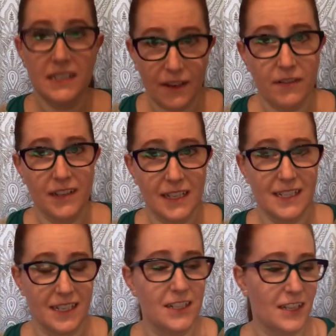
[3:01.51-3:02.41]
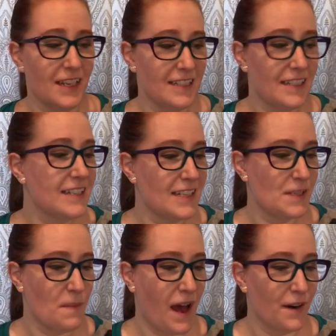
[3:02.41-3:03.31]
definitely stitch this. It
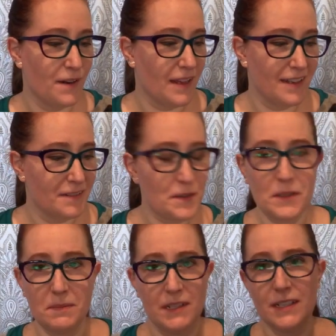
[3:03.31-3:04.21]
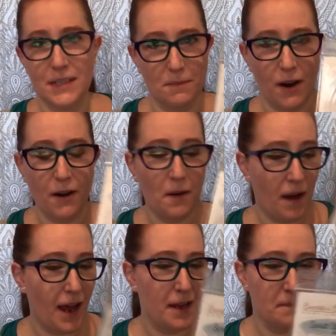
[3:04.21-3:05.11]
doesn't matter that Christmas is tomorrow.
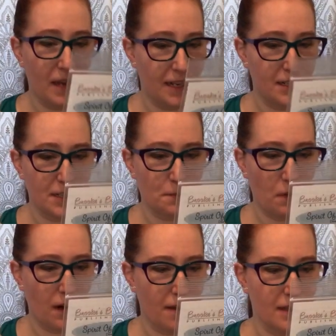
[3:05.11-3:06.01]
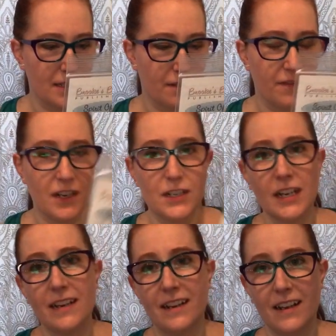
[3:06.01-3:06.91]
I may just work on this and finish
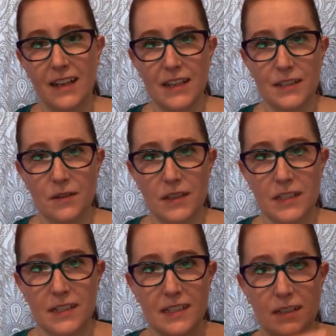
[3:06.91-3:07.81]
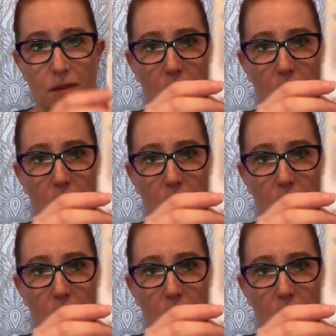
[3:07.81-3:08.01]
it. So this is